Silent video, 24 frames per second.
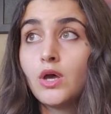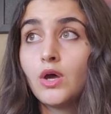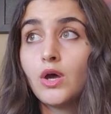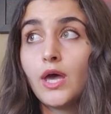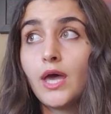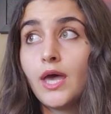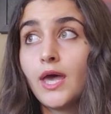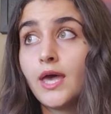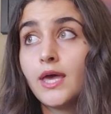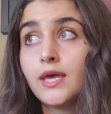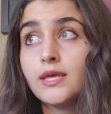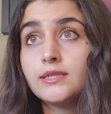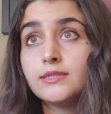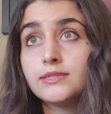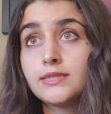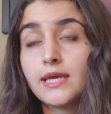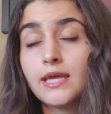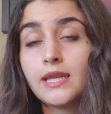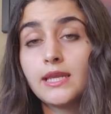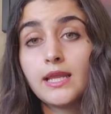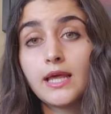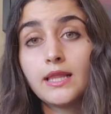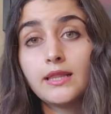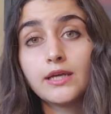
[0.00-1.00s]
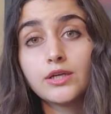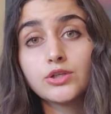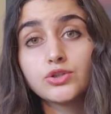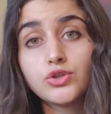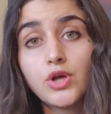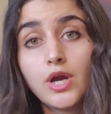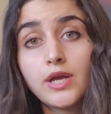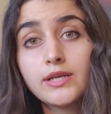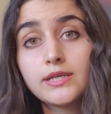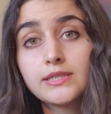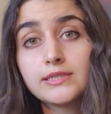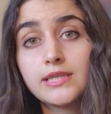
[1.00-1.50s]
and an
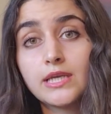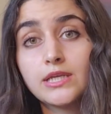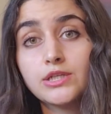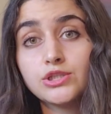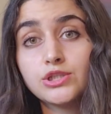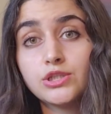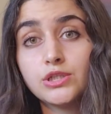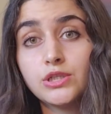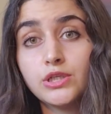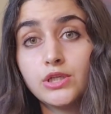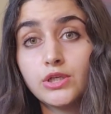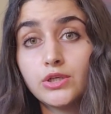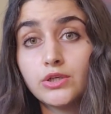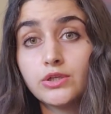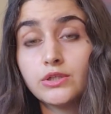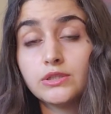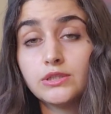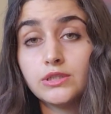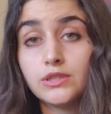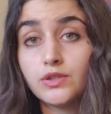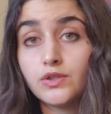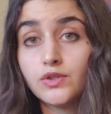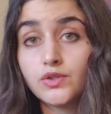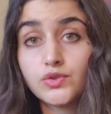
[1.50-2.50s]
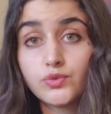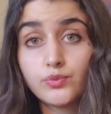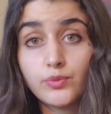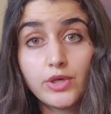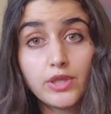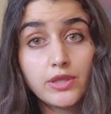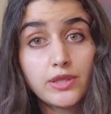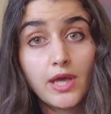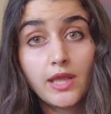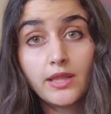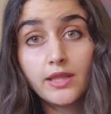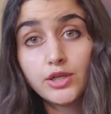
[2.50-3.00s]
electronics engineer deals
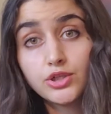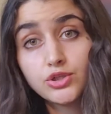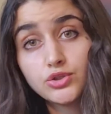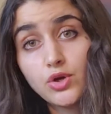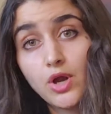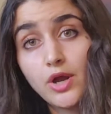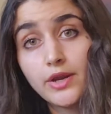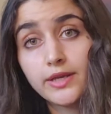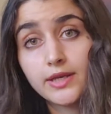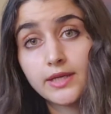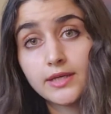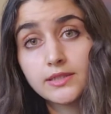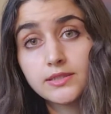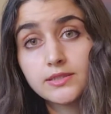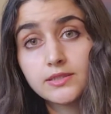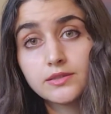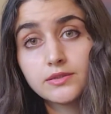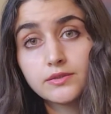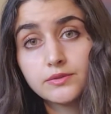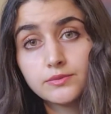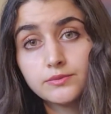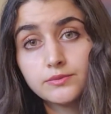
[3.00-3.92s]
with electronics.